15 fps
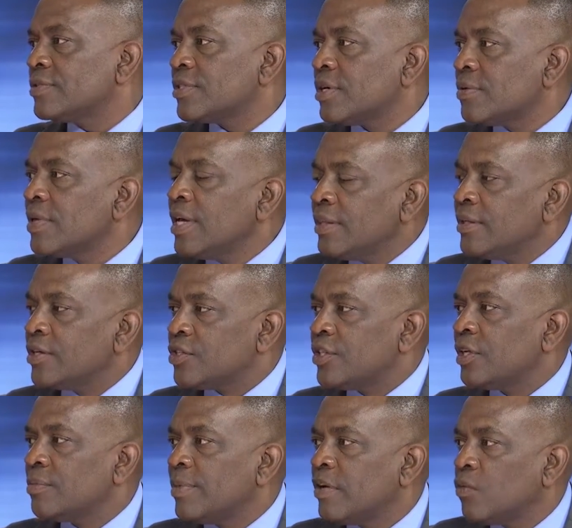So there's
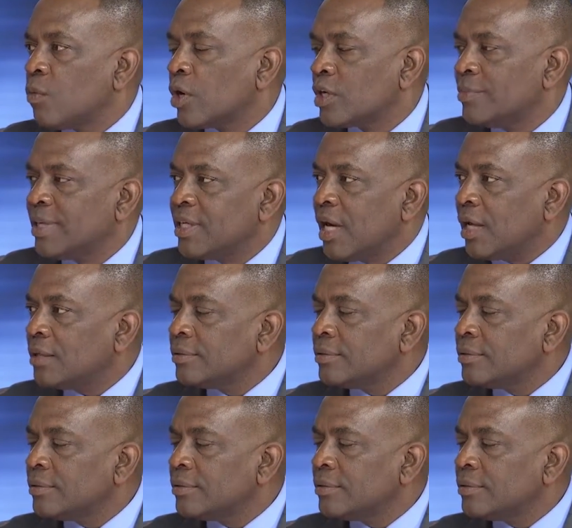still a bit of work to be done.